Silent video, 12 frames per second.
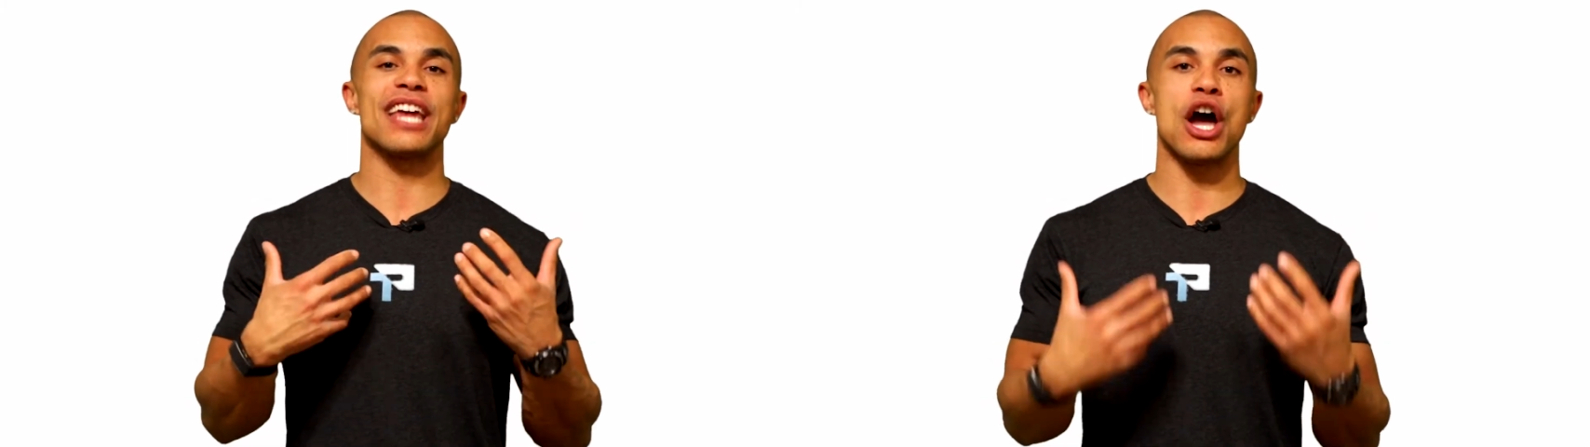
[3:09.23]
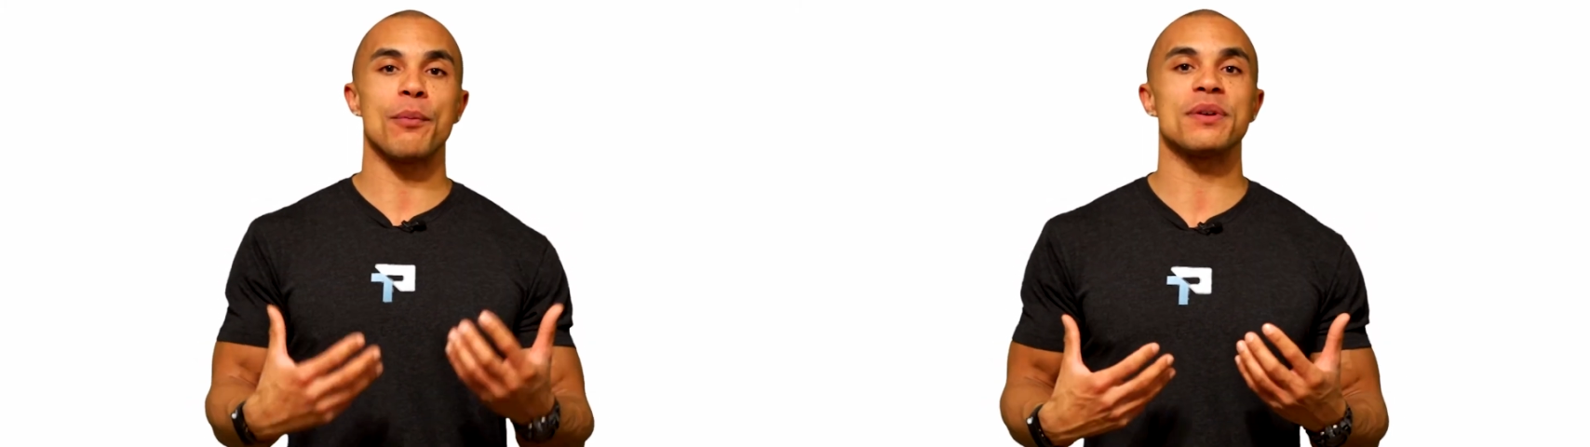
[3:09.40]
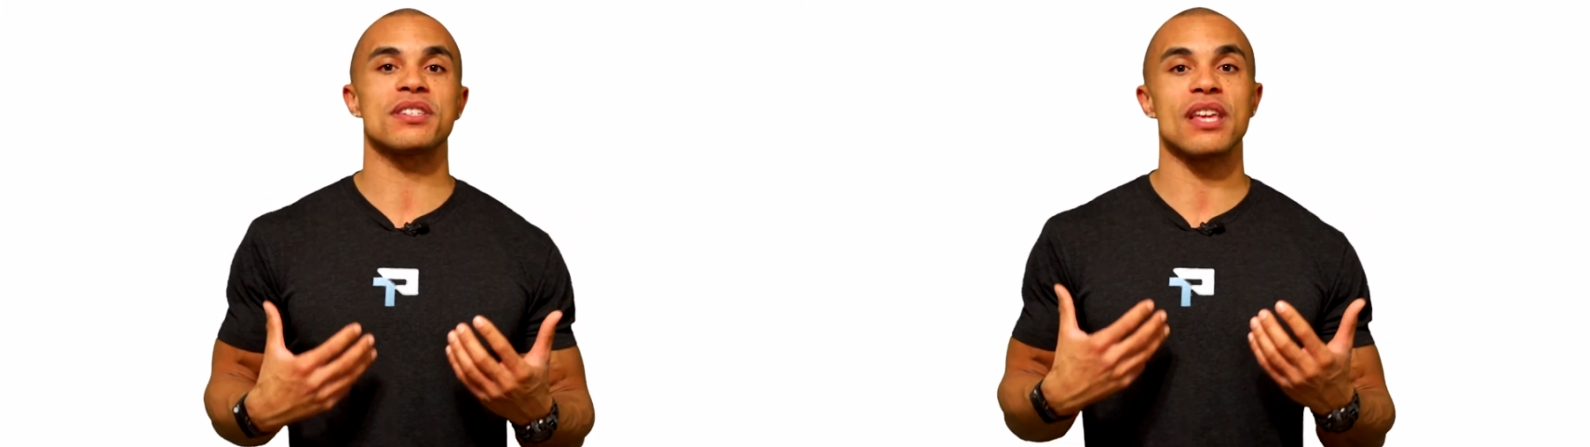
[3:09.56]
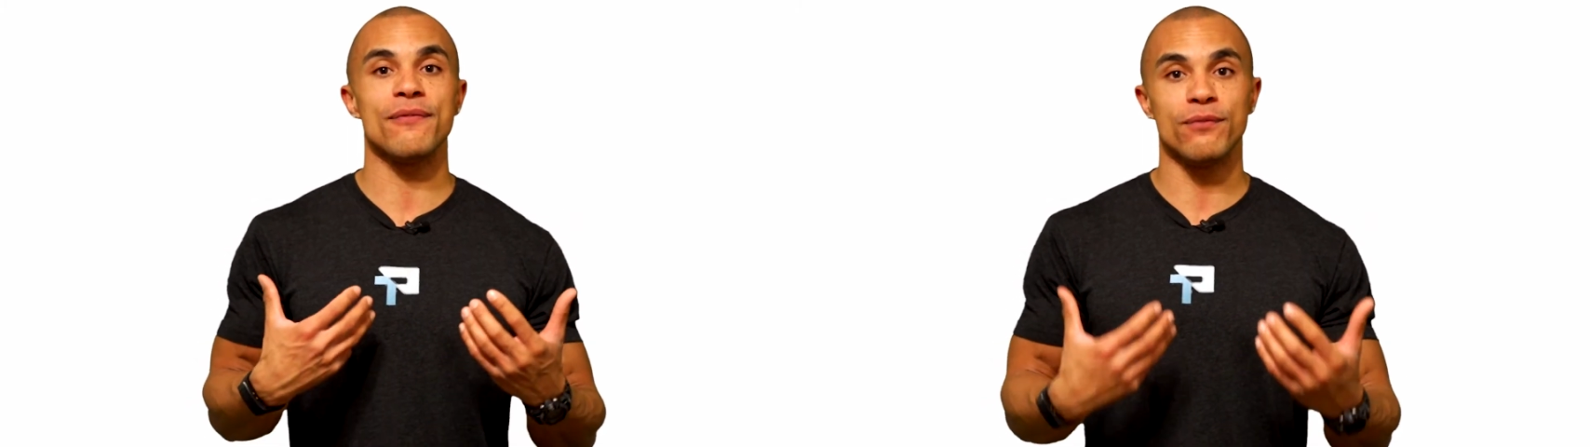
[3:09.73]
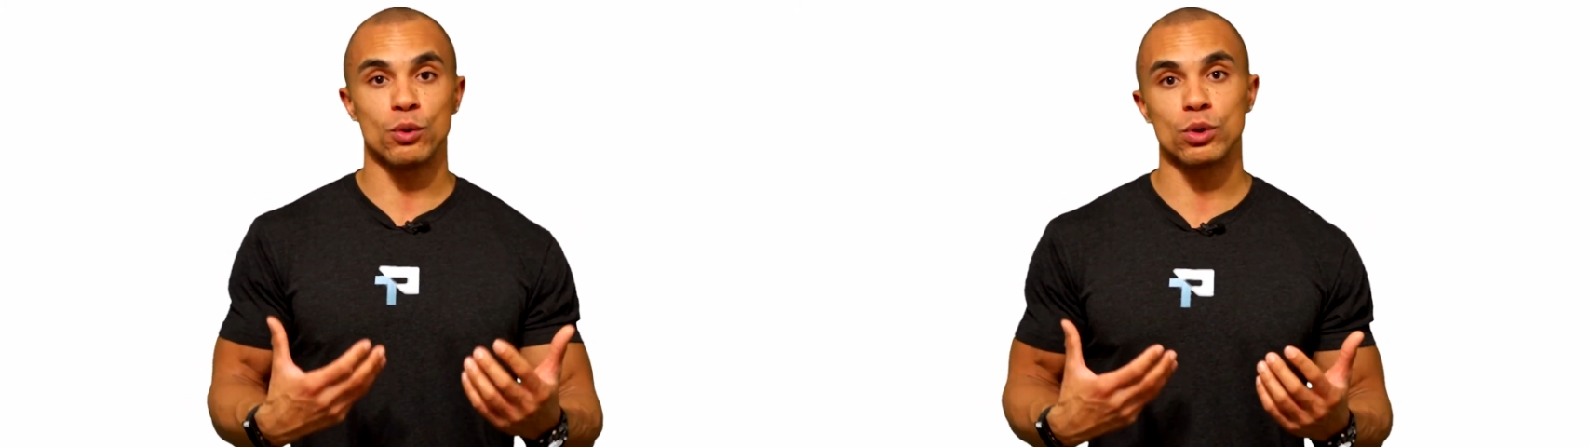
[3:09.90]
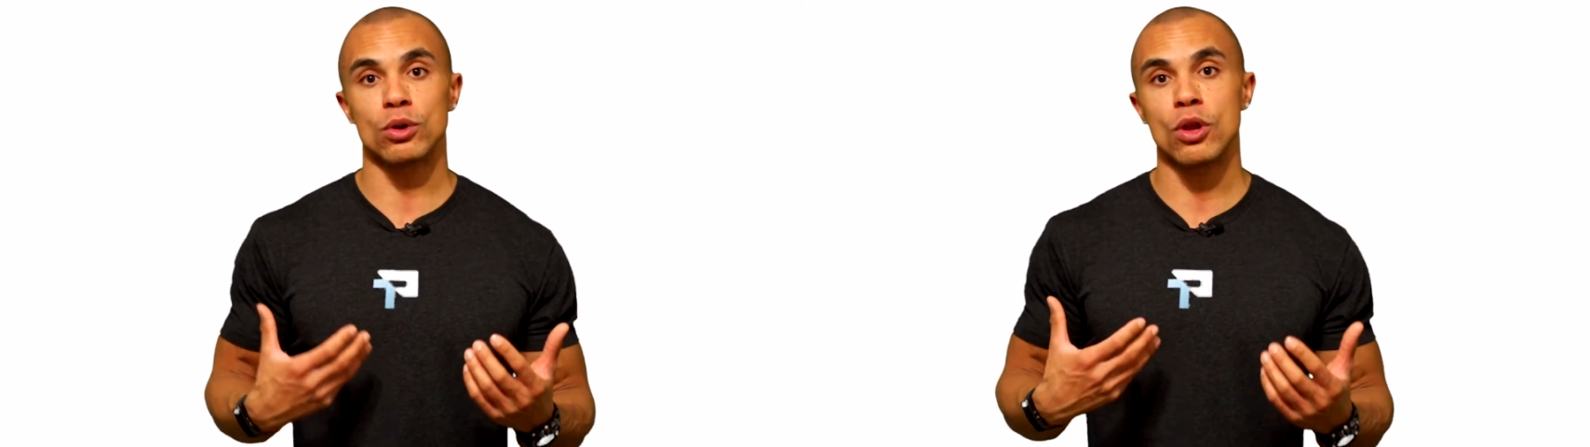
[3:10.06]
to help us stay
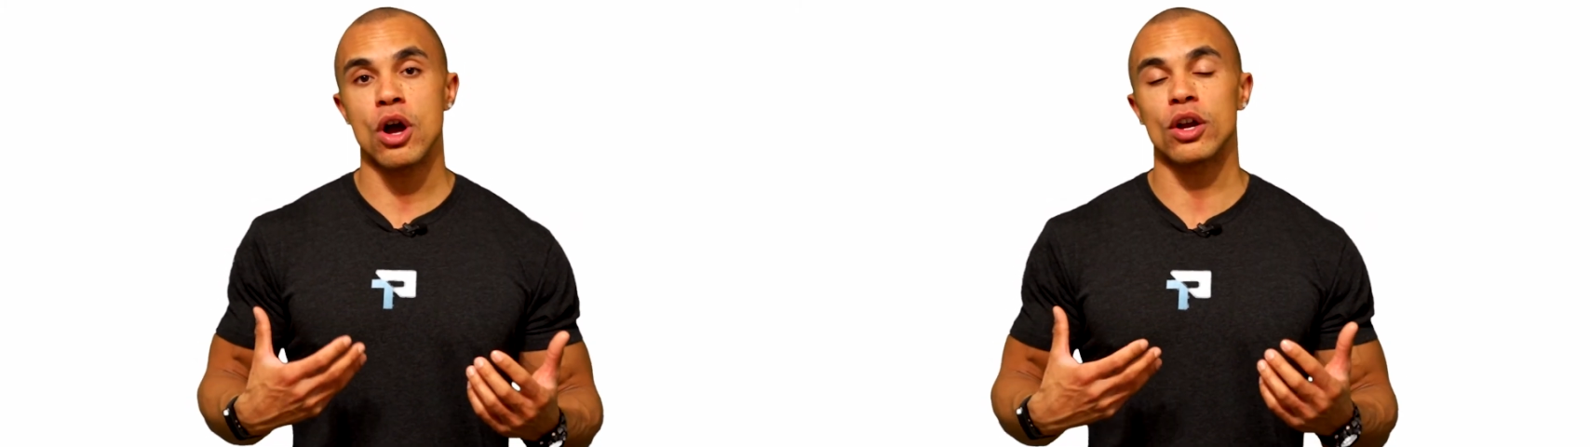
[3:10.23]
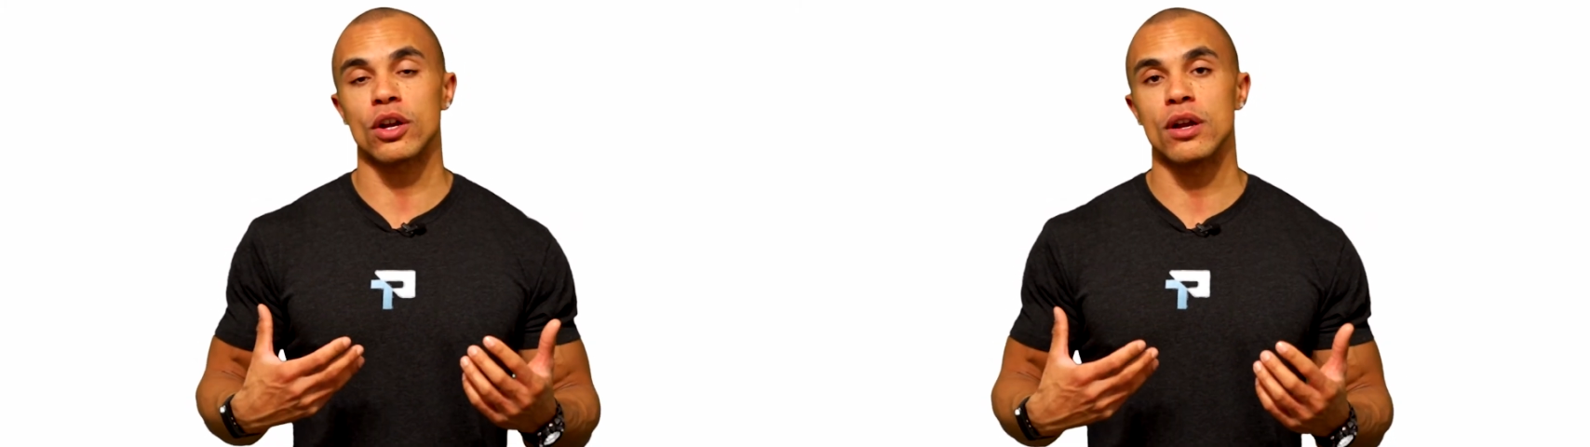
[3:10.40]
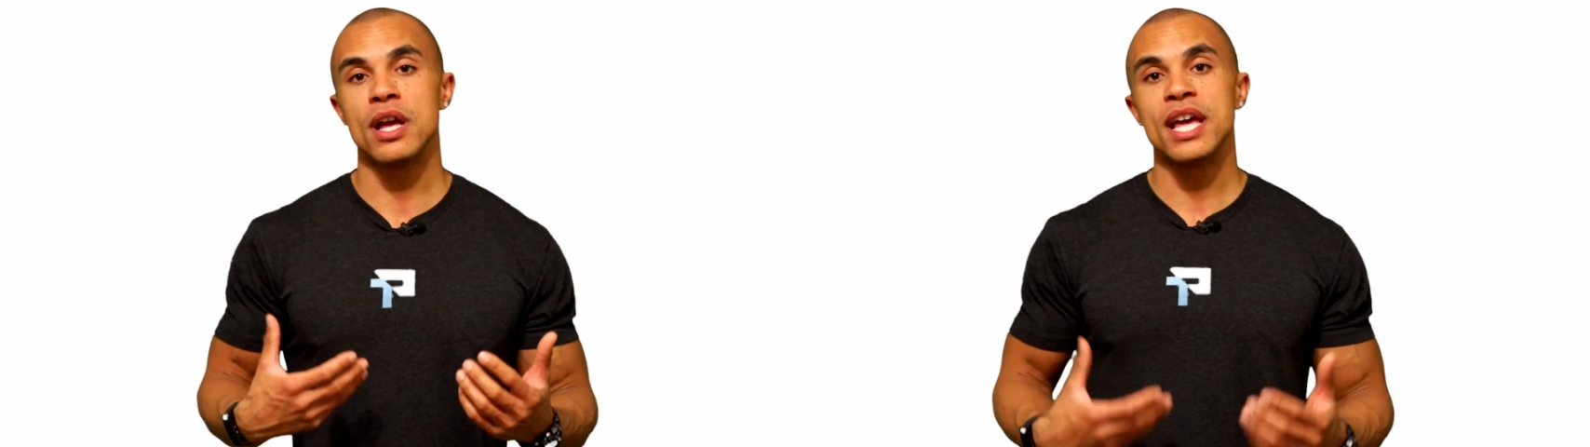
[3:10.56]
fuller longer.